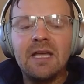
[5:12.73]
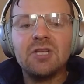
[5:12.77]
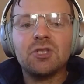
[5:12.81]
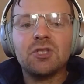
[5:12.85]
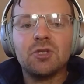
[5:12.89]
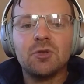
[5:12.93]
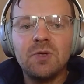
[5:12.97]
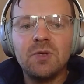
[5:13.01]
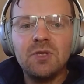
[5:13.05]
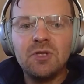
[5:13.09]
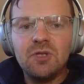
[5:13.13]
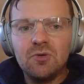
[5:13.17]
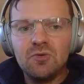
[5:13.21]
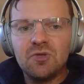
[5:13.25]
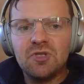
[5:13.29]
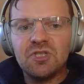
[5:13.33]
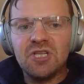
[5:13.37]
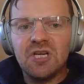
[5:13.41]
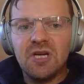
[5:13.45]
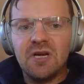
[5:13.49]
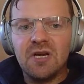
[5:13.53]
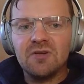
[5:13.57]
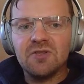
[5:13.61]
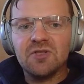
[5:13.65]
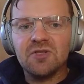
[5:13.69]
issuing new
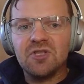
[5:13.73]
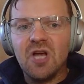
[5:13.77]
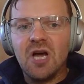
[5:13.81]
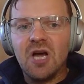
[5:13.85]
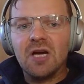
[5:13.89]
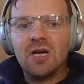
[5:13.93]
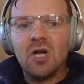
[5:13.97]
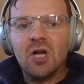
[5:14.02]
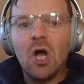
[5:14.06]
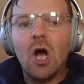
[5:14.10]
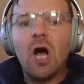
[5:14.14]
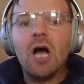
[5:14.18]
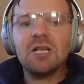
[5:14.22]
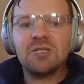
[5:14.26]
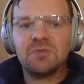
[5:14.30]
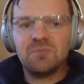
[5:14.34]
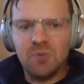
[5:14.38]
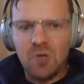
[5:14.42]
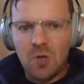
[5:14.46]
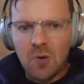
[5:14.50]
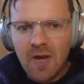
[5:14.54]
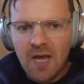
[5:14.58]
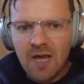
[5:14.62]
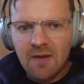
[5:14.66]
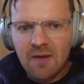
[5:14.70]
shares not
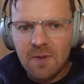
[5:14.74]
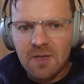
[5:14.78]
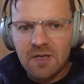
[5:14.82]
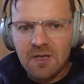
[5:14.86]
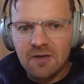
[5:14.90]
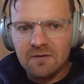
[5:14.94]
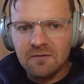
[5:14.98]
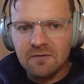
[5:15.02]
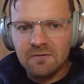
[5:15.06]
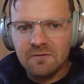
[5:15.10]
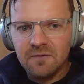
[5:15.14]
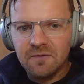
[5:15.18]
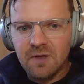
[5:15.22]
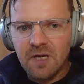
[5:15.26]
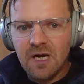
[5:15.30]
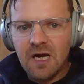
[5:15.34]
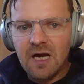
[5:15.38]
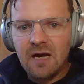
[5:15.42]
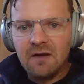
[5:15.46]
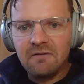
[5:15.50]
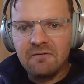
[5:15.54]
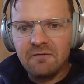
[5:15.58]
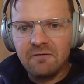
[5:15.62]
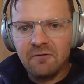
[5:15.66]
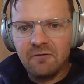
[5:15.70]
cost prohibitive
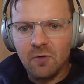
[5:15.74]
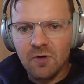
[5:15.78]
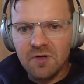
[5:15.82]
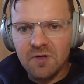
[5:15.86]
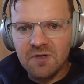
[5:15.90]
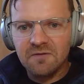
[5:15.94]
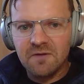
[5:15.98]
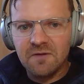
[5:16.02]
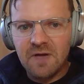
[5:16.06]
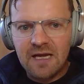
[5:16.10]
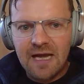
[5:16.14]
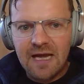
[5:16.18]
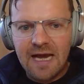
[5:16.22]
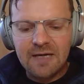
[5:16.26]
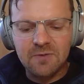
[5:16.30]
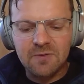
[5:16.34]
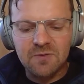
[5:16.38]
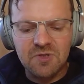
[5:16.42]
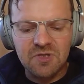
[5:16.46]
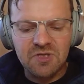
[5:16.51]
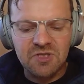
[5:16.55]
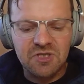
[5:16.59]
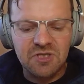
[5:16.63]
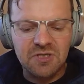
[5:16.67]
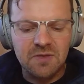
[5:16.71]
uh, for
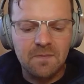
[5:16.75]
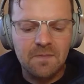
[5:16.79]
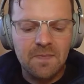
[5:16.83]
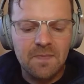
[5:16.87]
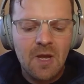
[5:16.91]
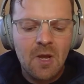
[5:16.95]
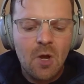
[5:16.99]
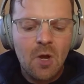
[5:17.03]
acquisition.